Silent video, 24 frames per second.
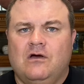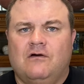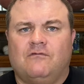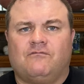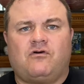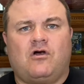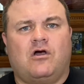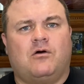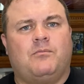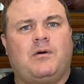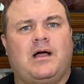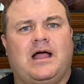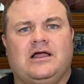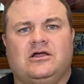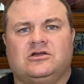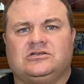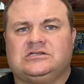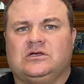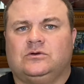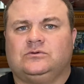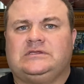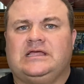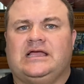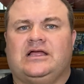For our
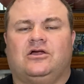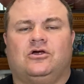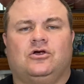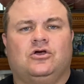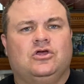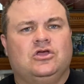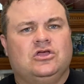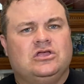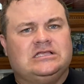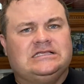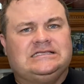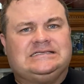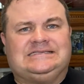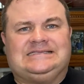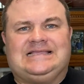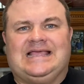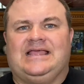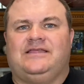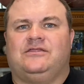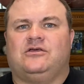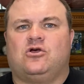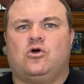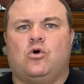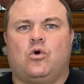buyers out there,
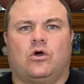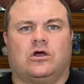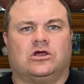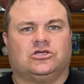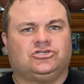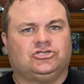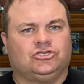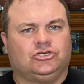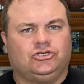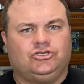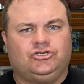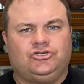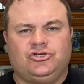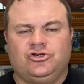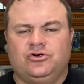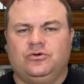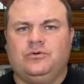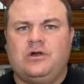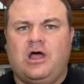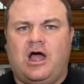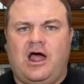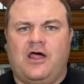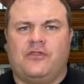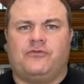stay the course. Do
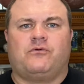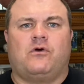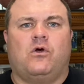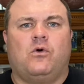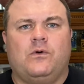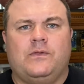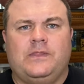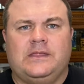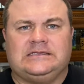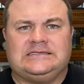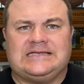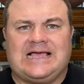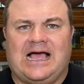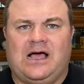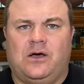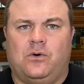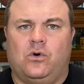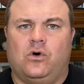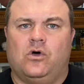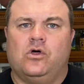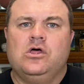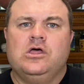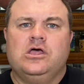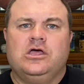not throw in the
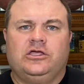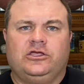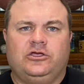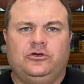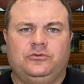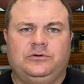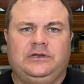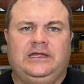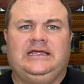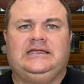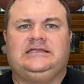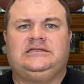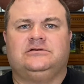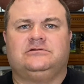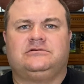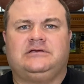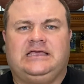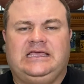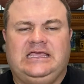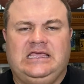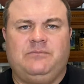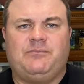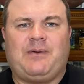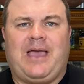towel. You need to
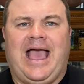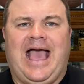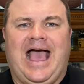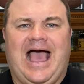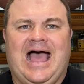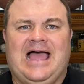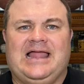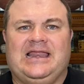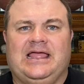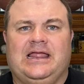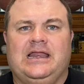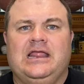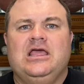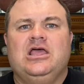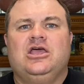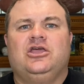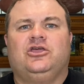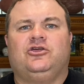keep at it.